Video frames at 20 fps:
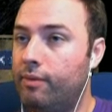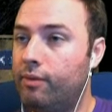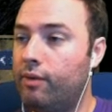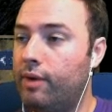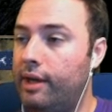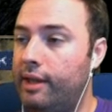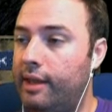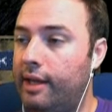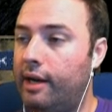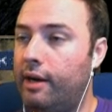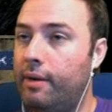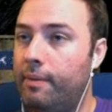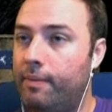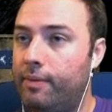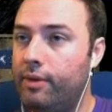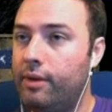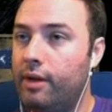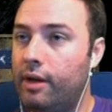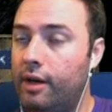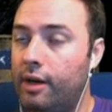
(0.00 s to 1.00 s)
Right there.
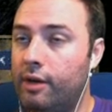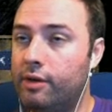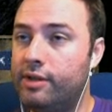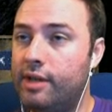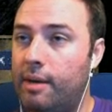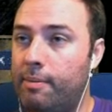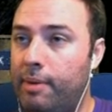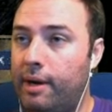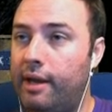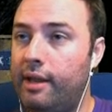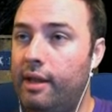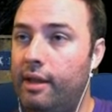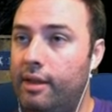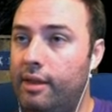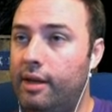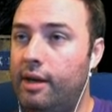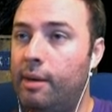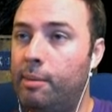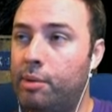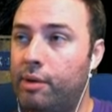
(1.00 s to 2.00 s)
It goes up by
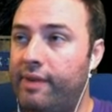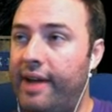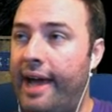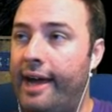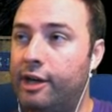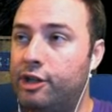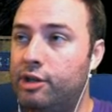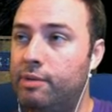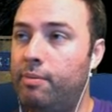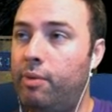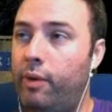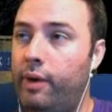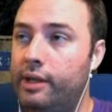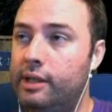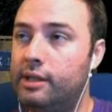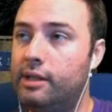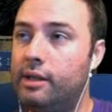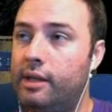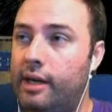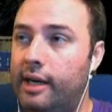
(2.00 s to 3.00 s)
the number of action
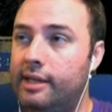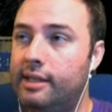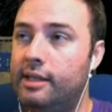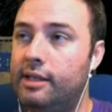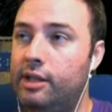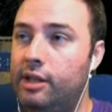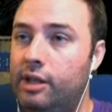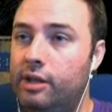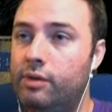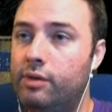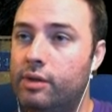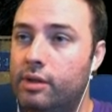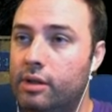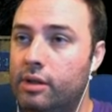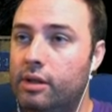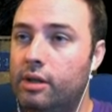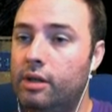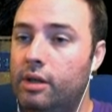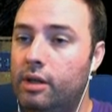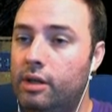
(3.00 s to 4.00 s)
points that I didn't use.
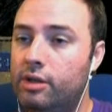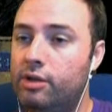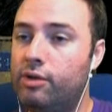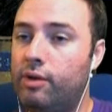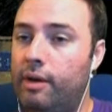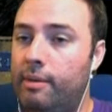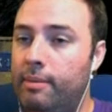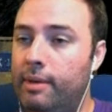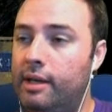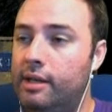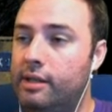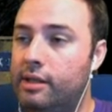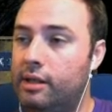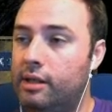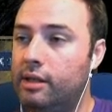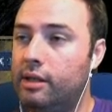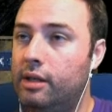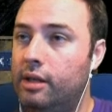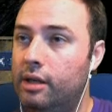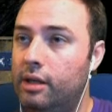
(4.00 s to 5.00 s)
So I
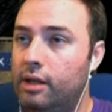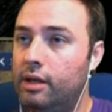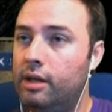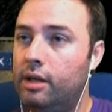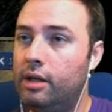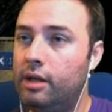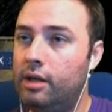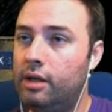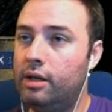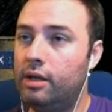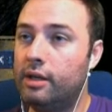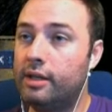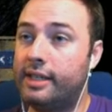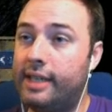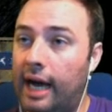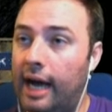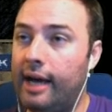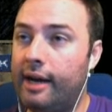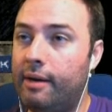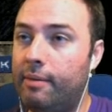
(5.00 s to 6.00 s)
missed.
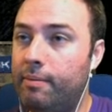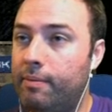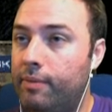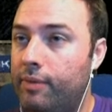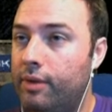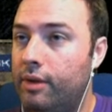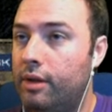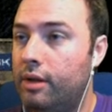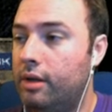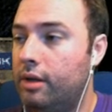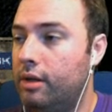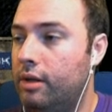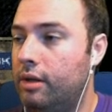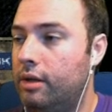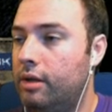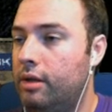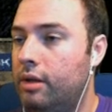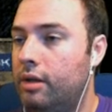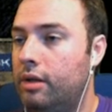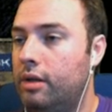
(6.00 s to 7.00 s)
Got him!
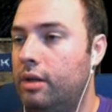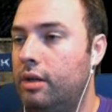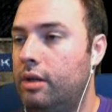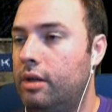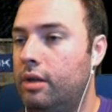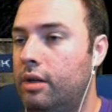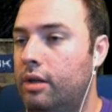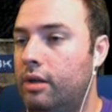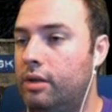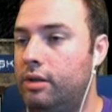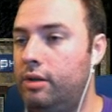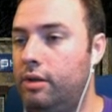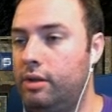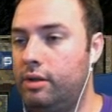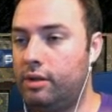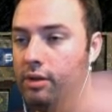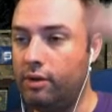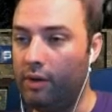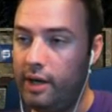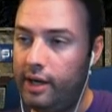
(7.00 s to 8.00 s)
Dude,
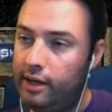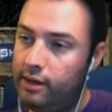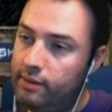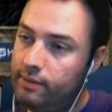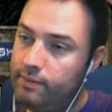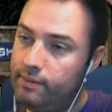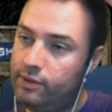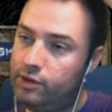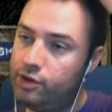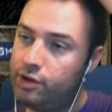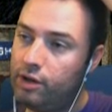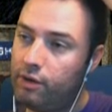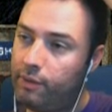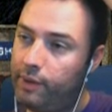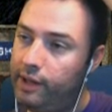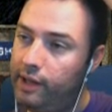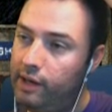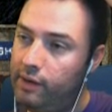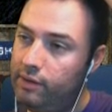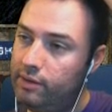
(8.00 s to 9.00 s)
this is great. Just going to
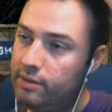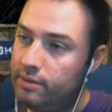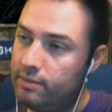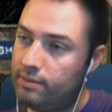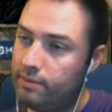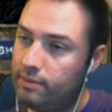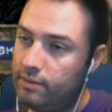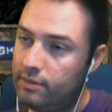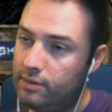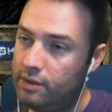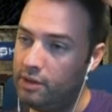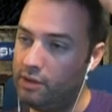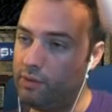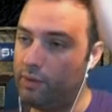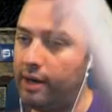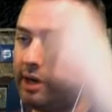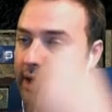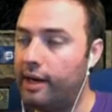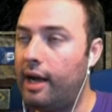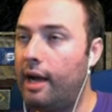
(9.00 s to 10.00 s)
reload, since
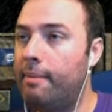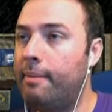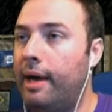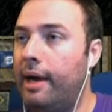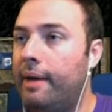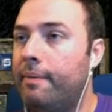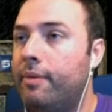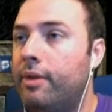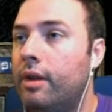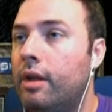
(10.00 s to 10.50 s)
we're out of combat.